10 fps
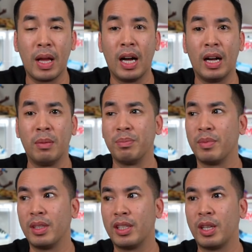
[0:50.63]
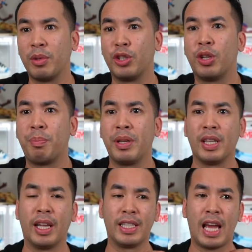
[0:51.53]
Um, some of the shipping
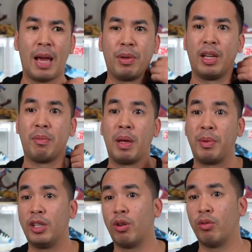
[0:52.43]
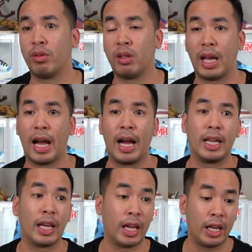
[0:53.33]
delays happened and maybe he told the guy
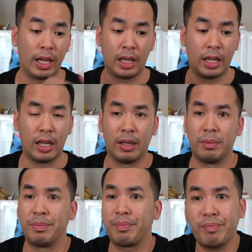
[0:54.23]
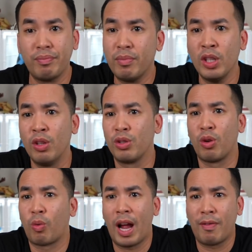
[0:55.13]
like, hey, um, there's
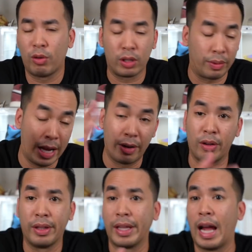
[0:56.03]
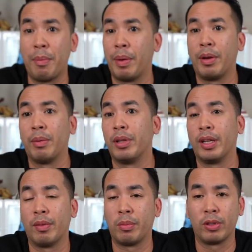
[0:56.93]
no raffle or something. I don't know. And the guy maybe didn't
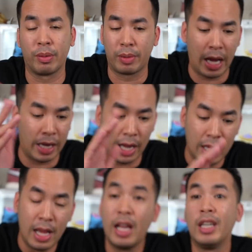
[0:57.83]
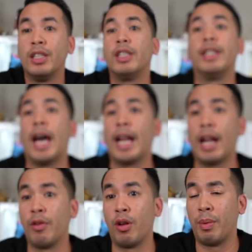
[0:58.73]
believe him or something. I, that
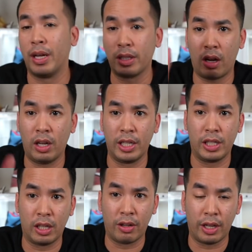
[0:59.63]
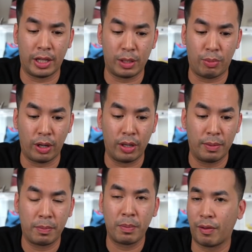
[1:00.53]
I don't know about. It's all allegedly at this point.
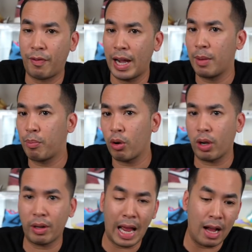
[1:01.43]
The fight that broke out